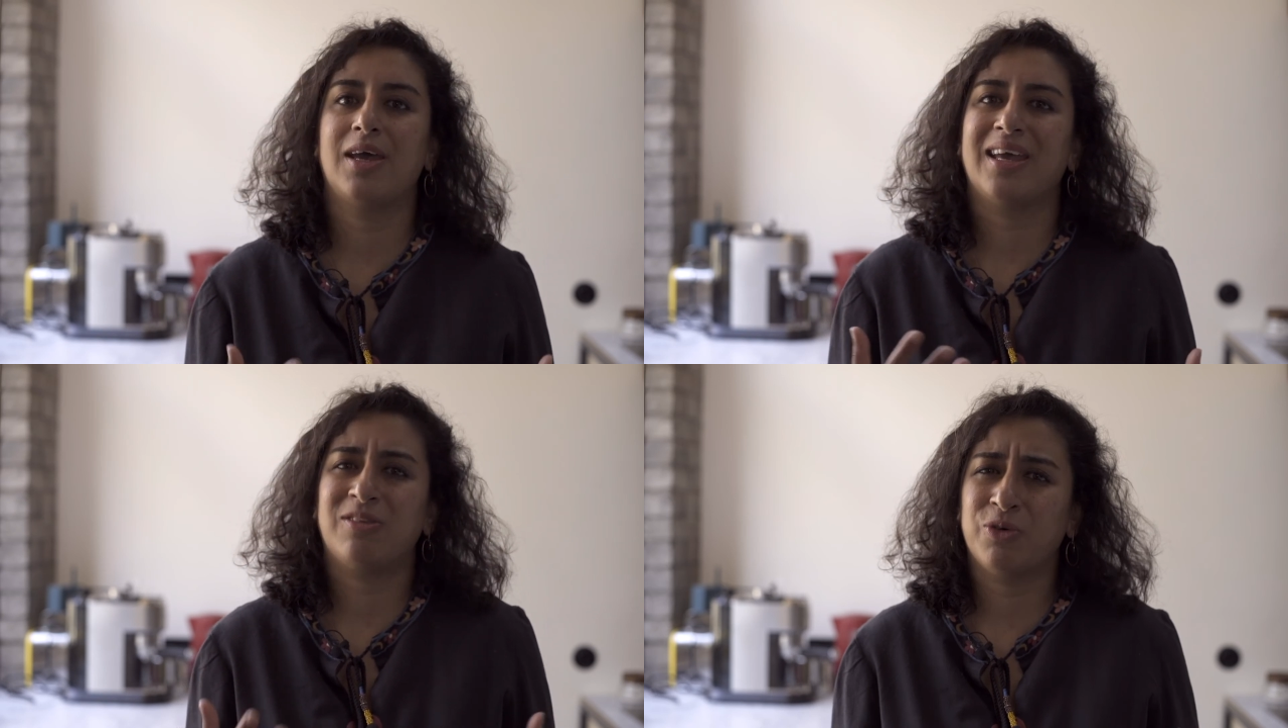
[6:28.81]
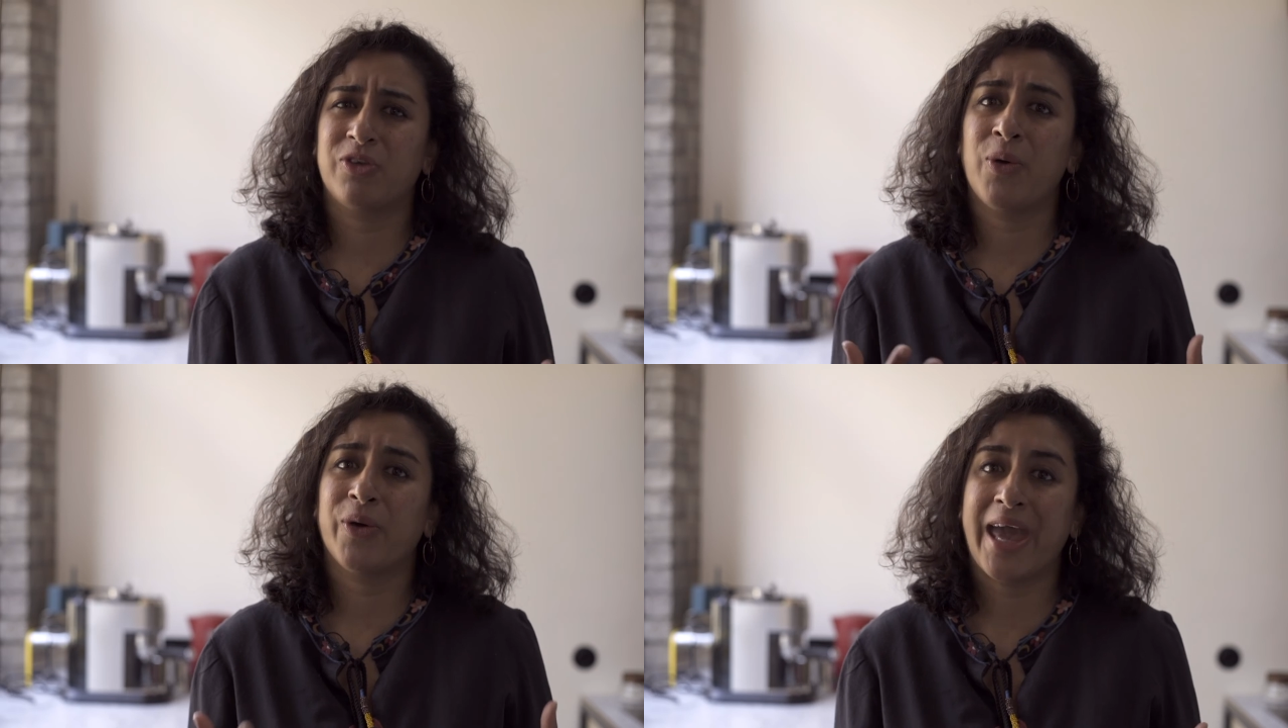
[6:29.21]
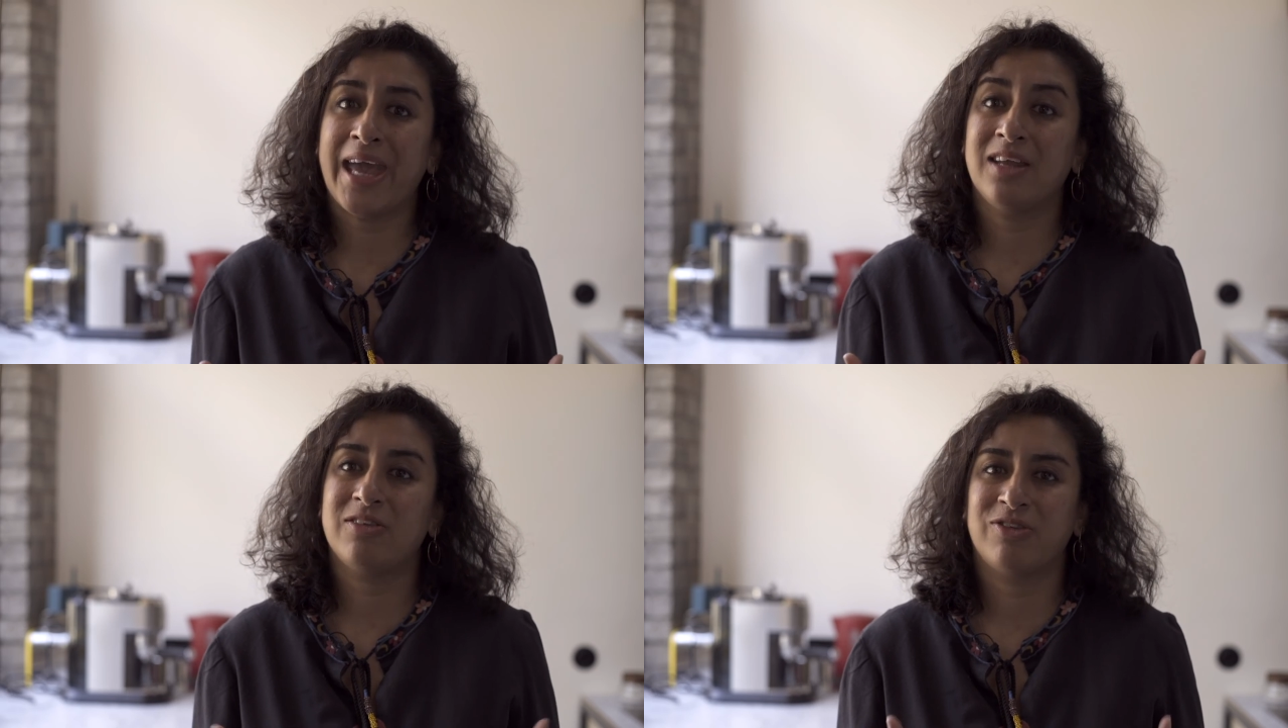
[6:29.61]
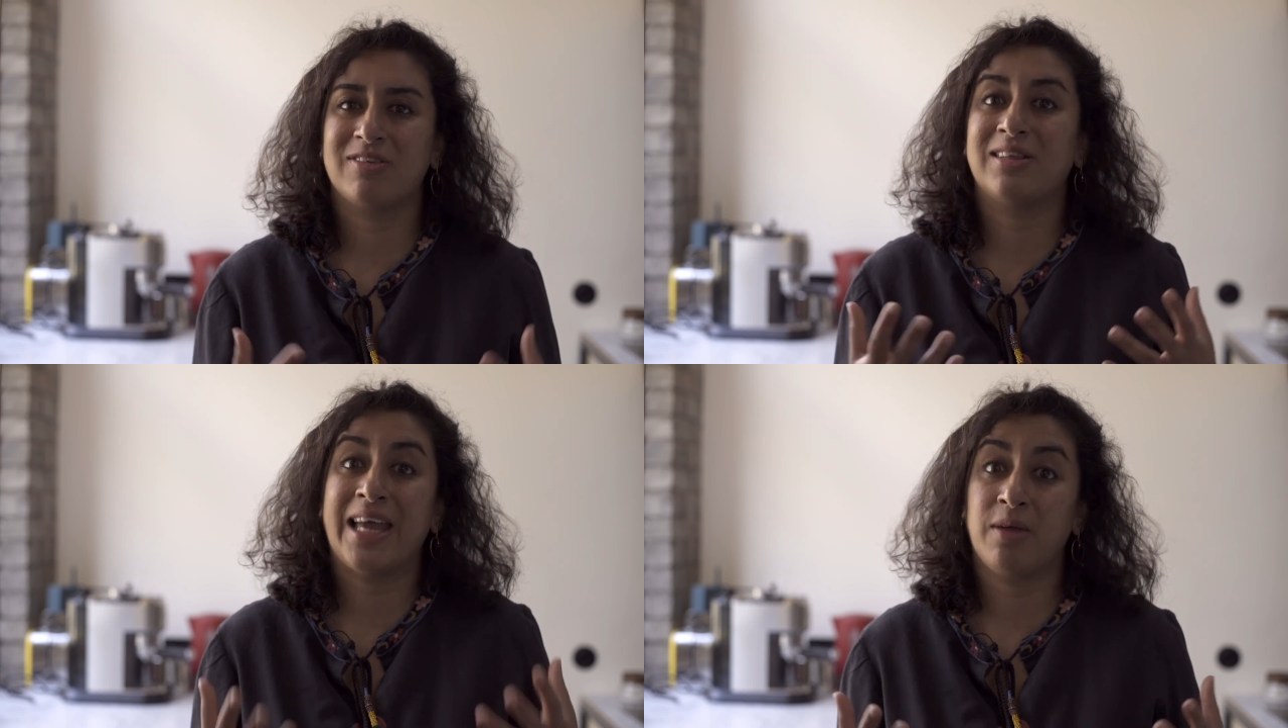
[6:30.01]
it's also okay to
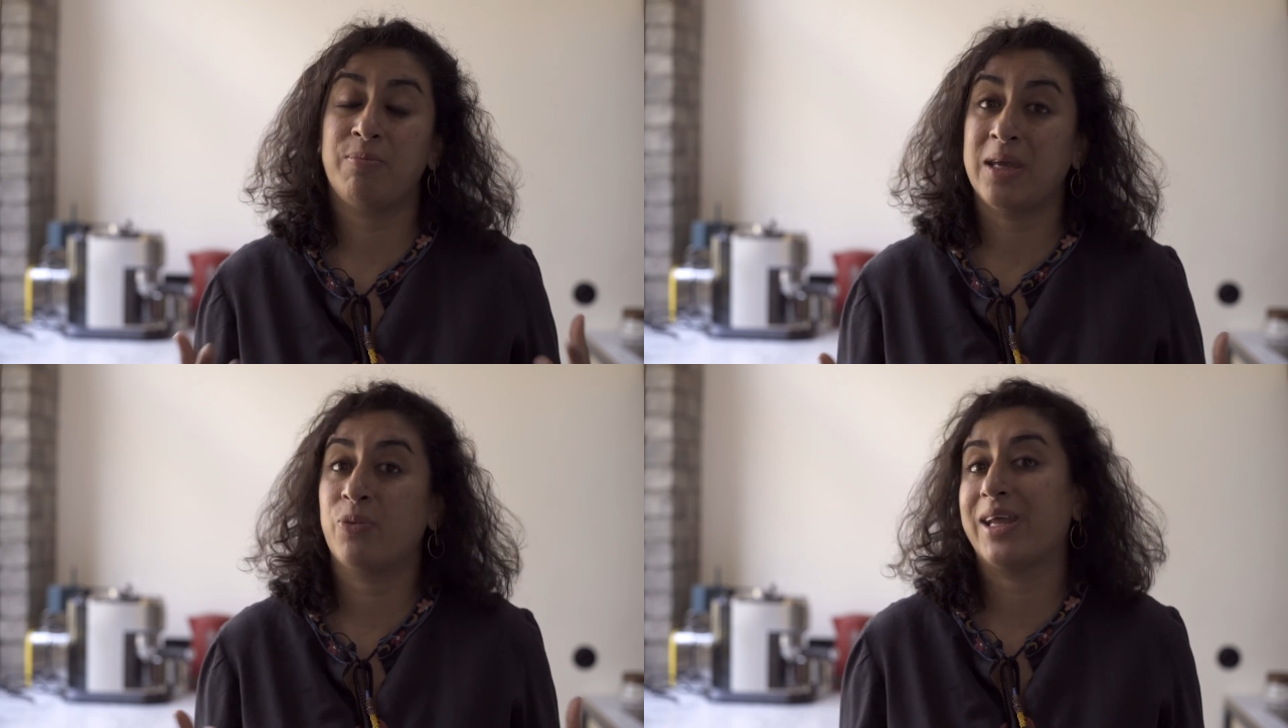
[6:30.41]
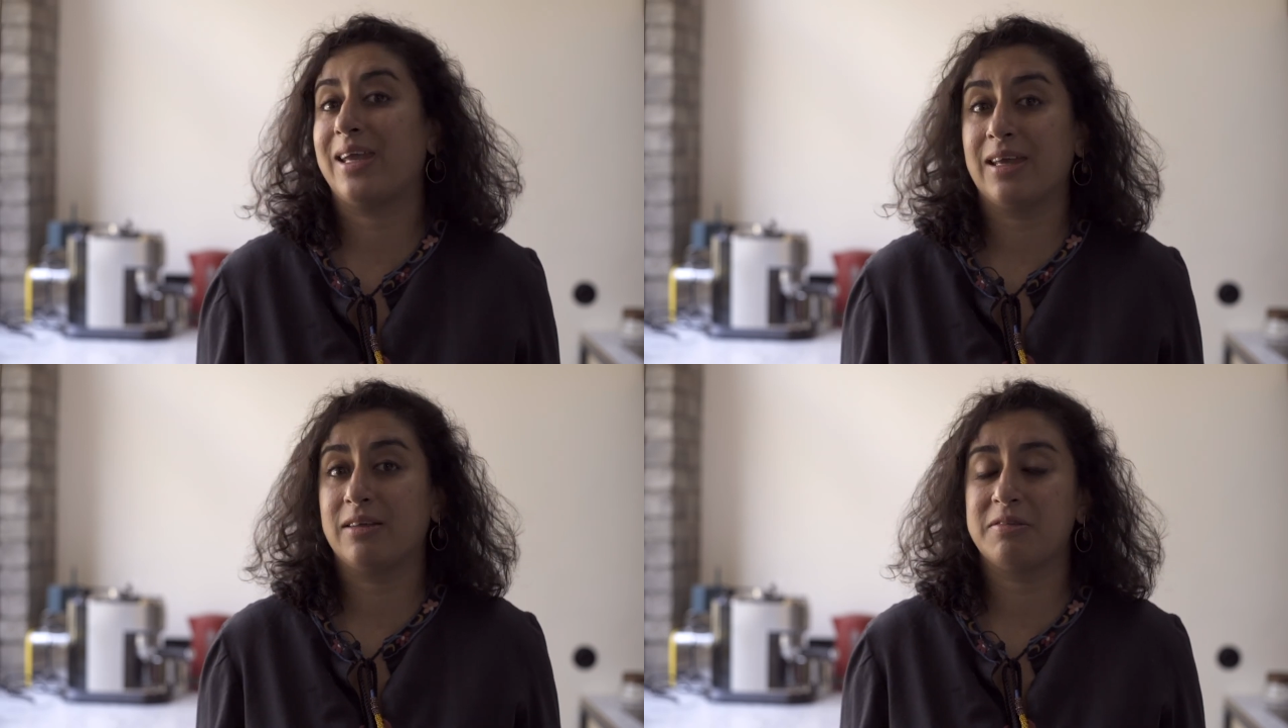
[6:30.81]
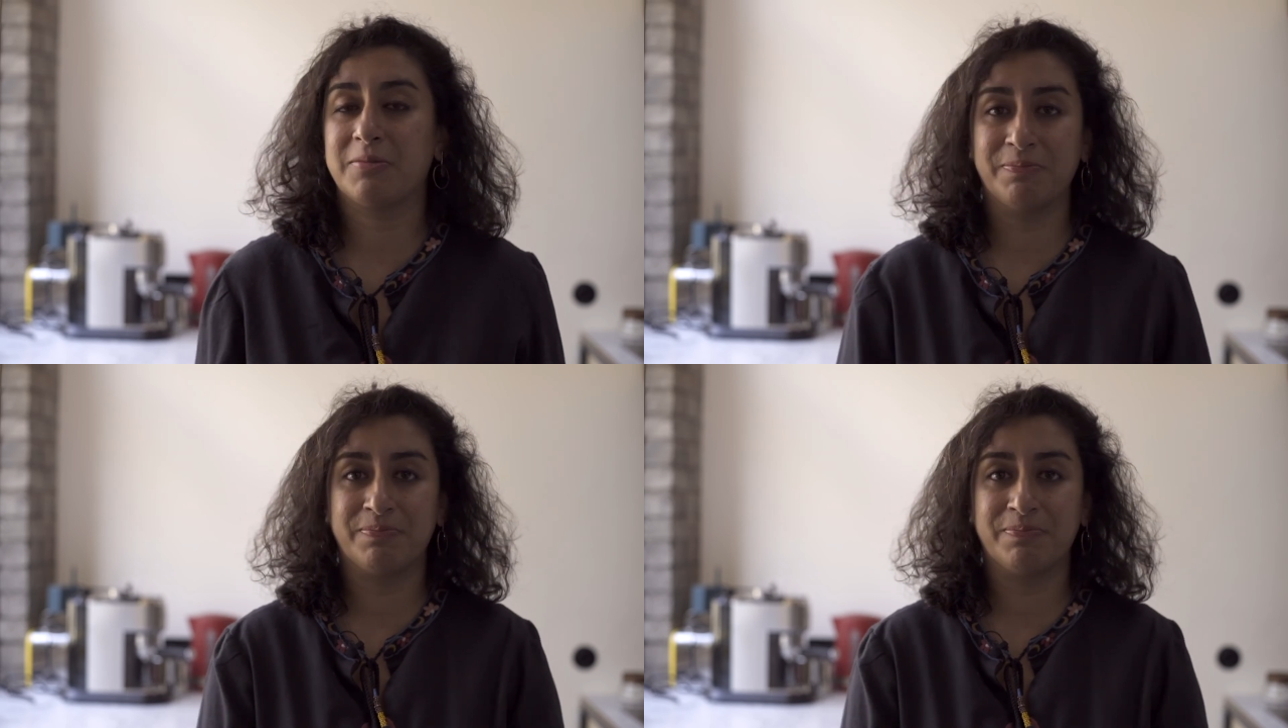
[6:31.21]
just let it be what it is.